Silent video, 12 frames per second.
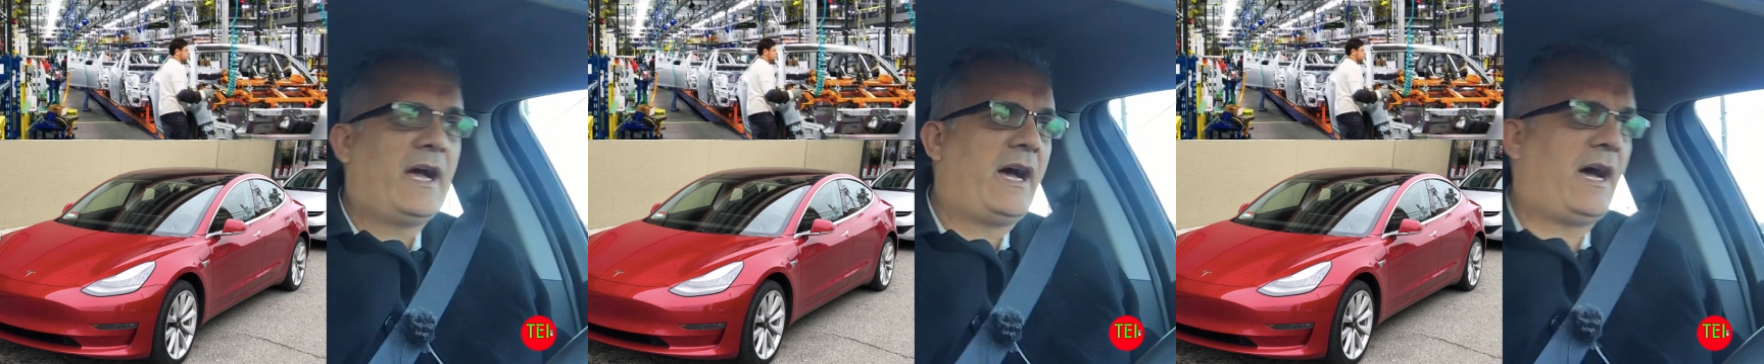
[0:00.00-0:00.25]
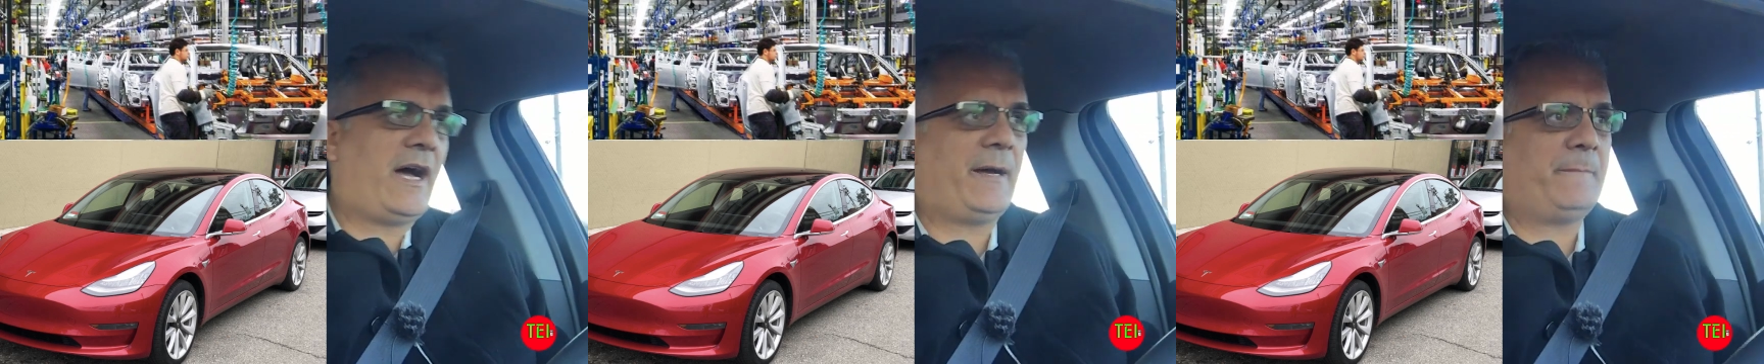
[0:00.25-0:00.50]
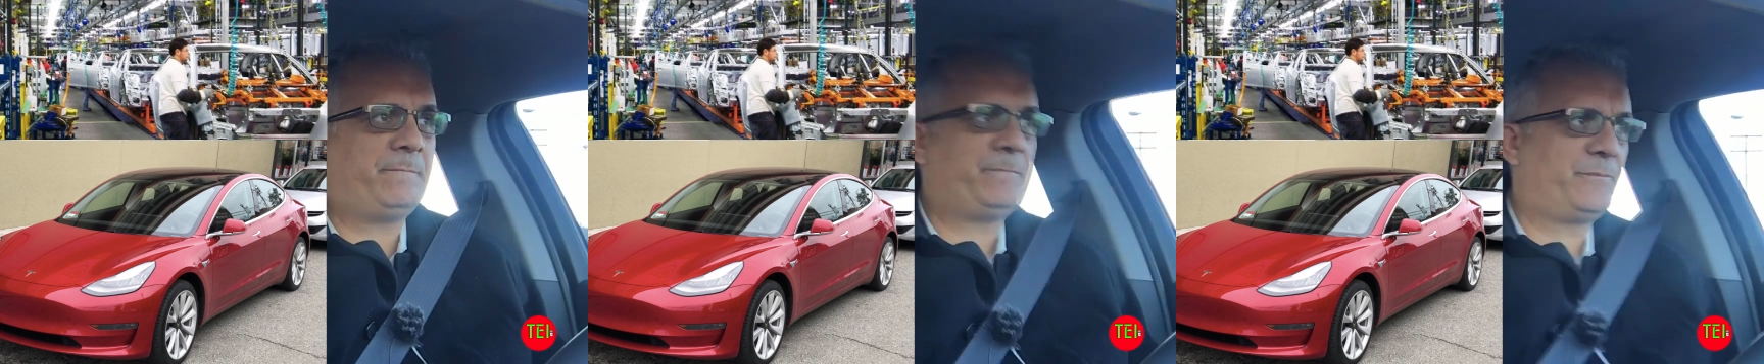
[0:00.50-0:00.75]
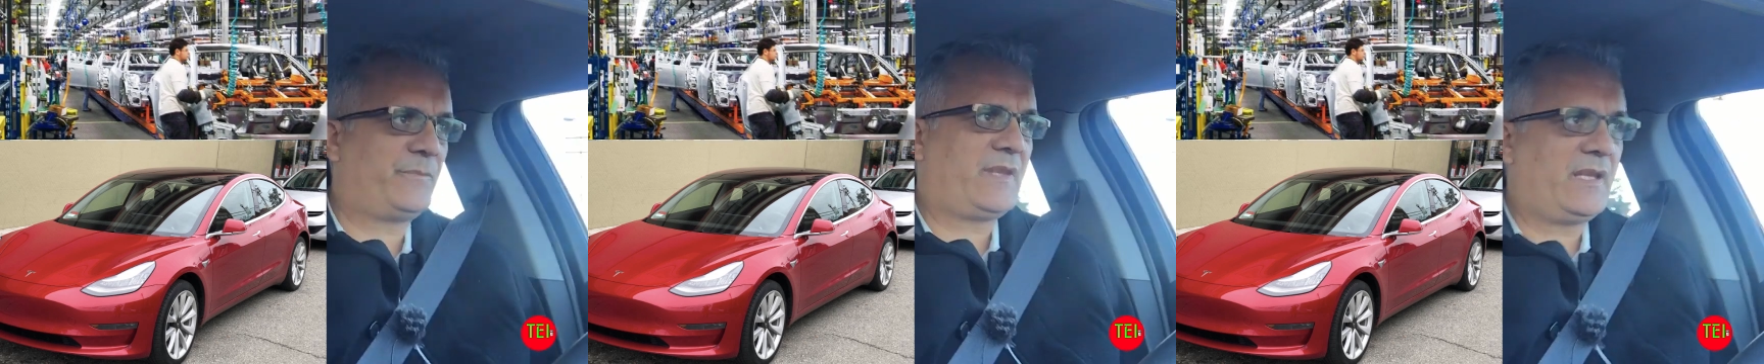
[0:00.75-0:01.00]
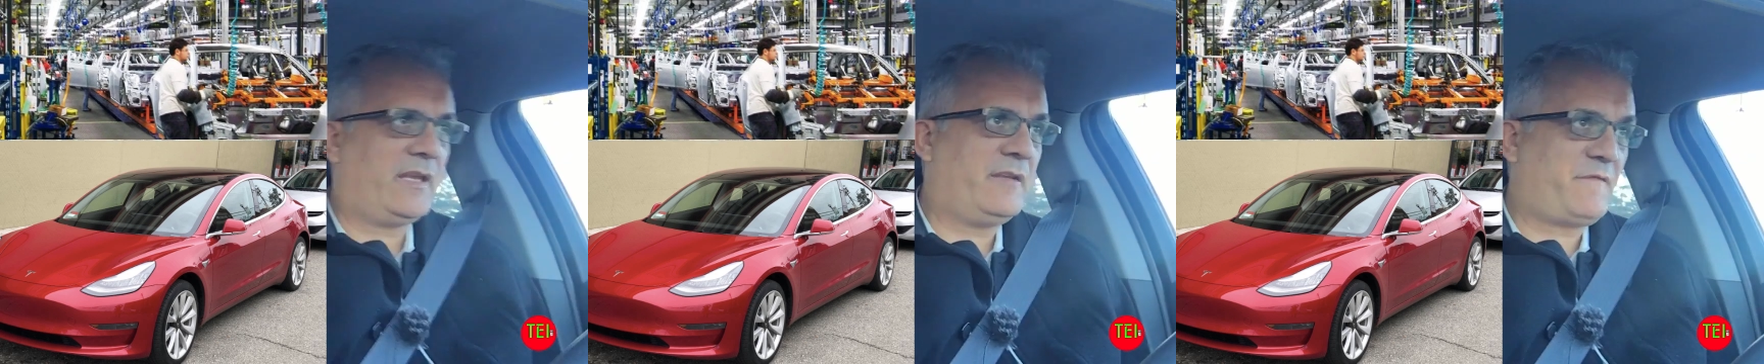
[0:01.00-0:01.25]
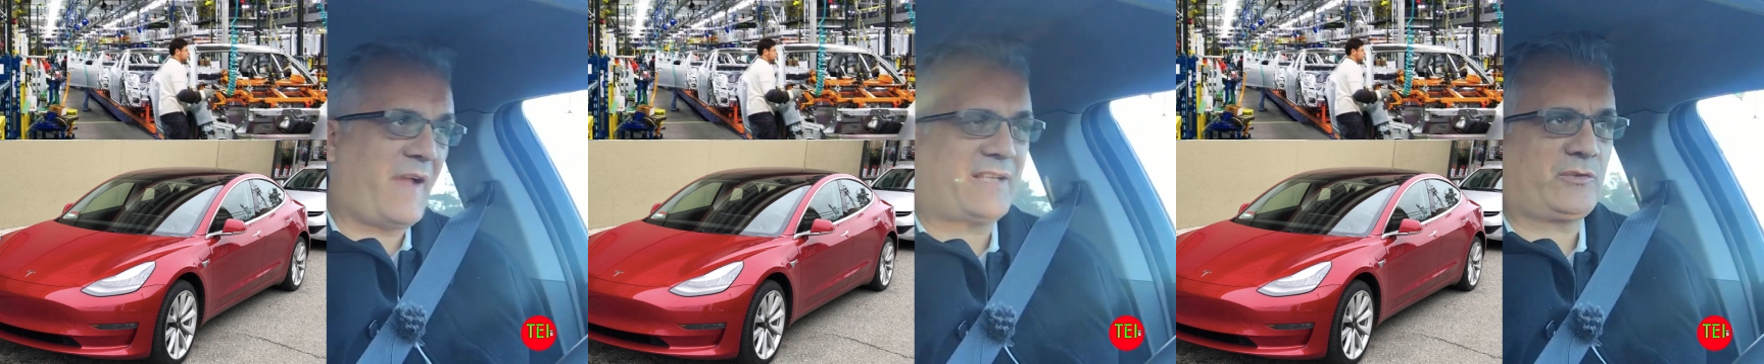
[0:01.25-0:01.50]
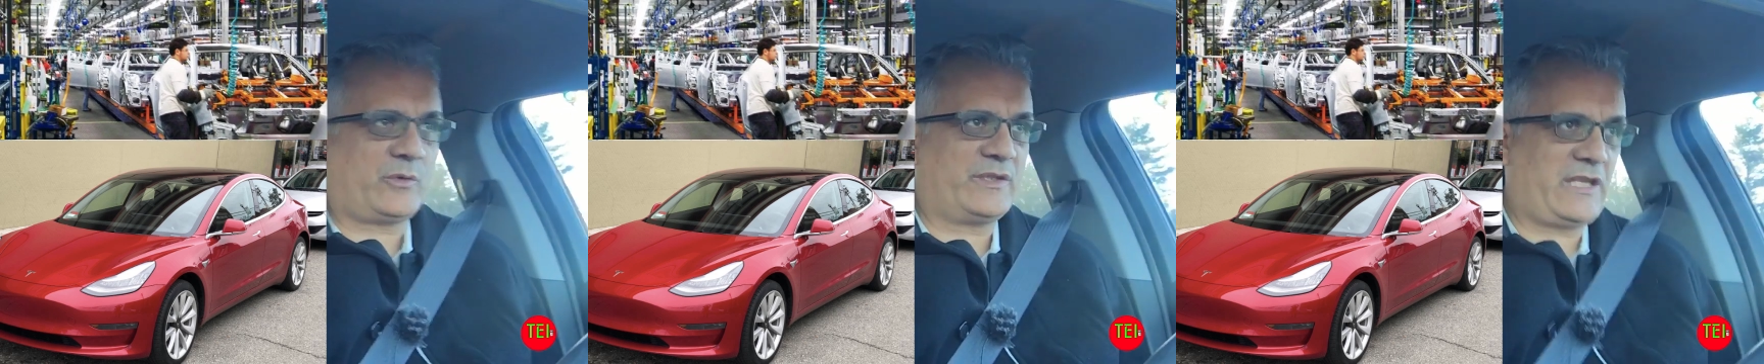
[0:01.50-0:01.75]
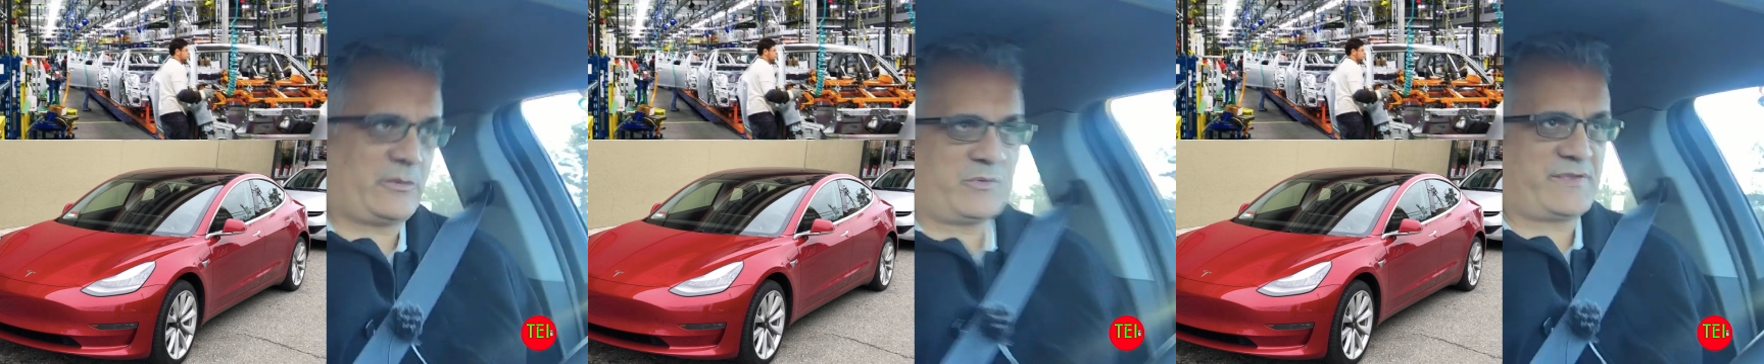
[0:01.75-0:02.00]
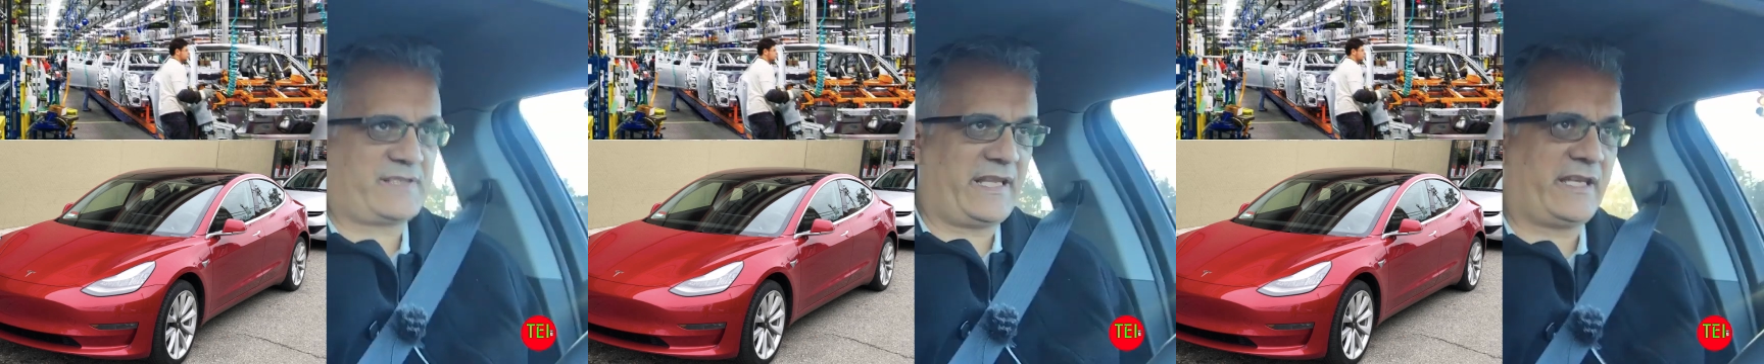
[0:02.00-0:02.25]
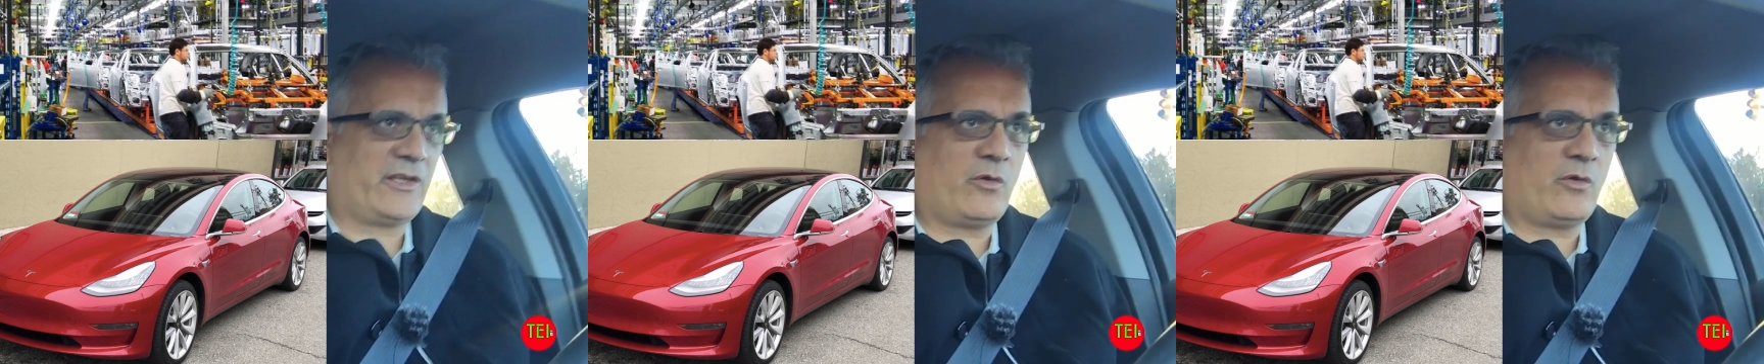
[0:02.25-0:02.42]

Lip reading: / Toyota a factory that was taken